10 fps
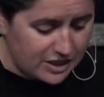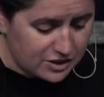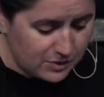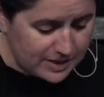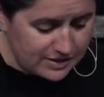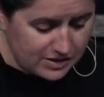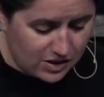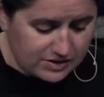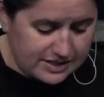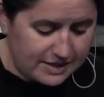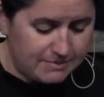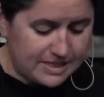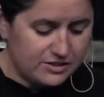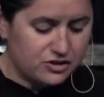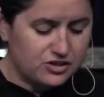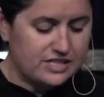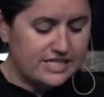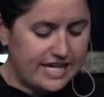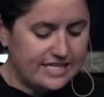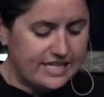So when Saul sent messengers to
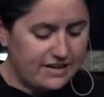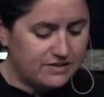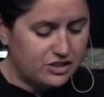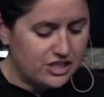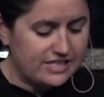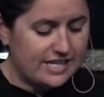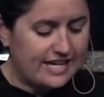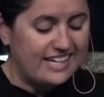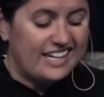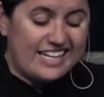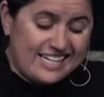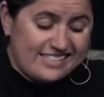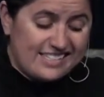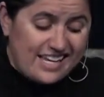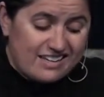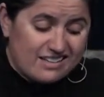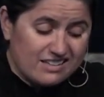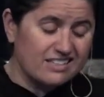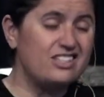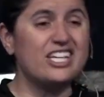take David, she said, He's sick.
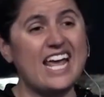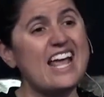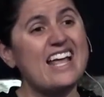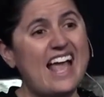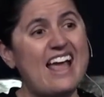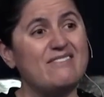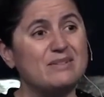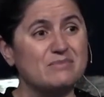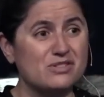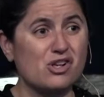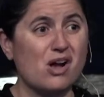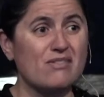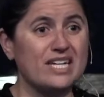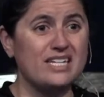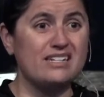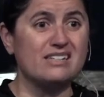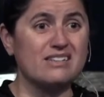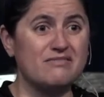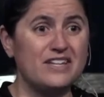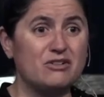You can't have him. Sorry, he
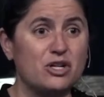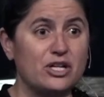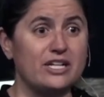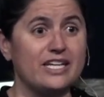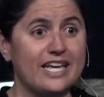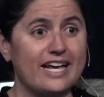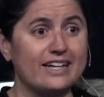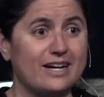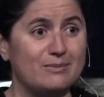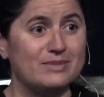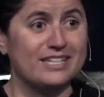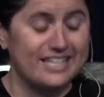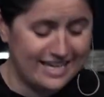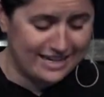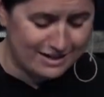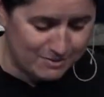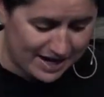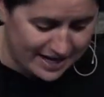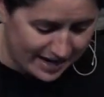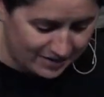doesn't feel good. He can't come to the kingdom
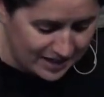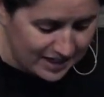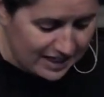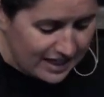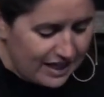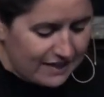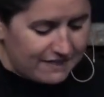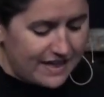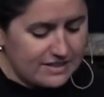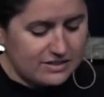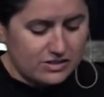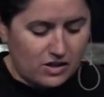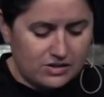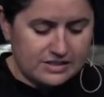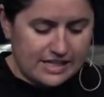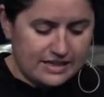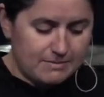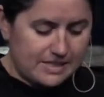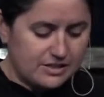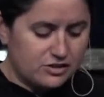right now. Then Saul sent the
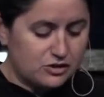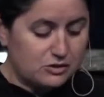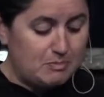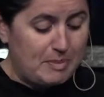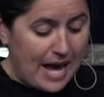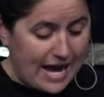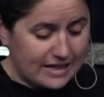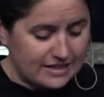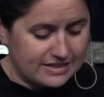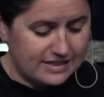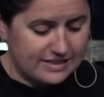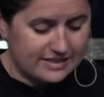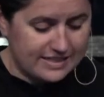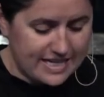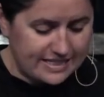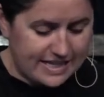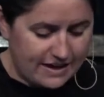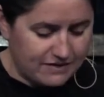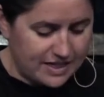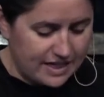messengers back to see
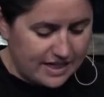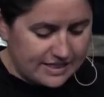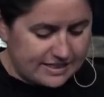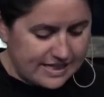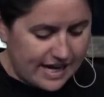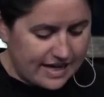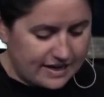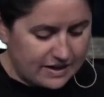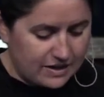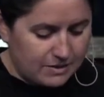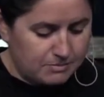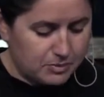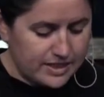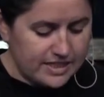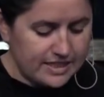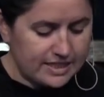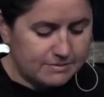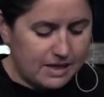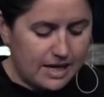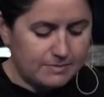David, saying, Bring
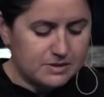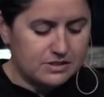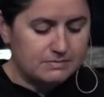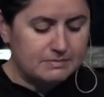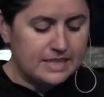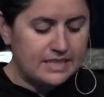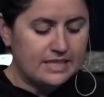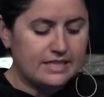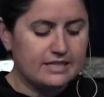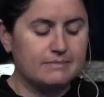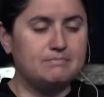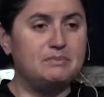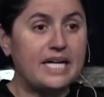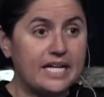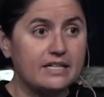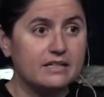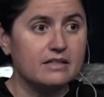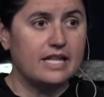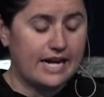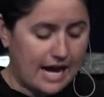him up to me in the bed
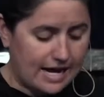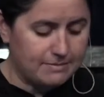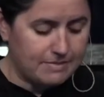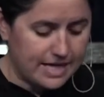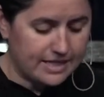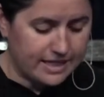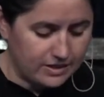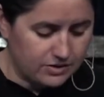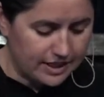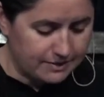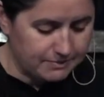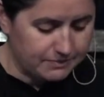that I may kill him.